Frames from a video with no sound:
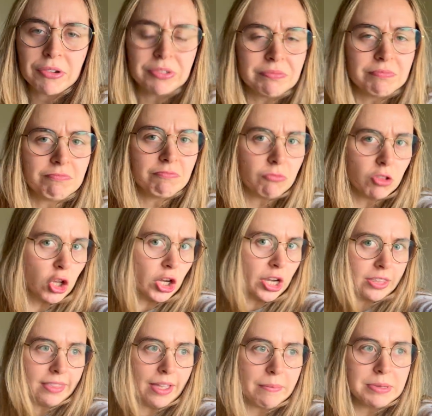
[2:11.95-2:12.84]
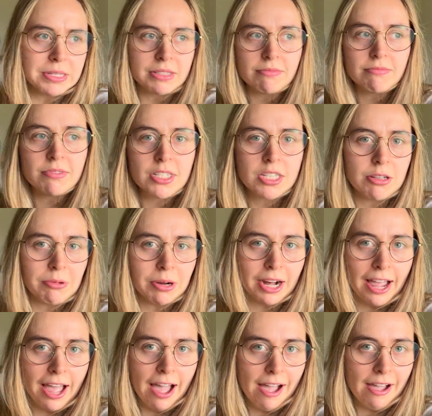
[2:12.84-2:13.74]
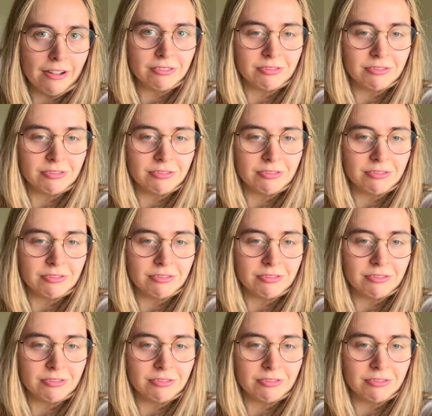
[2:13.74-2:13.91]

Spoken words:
and look at them and see what I have.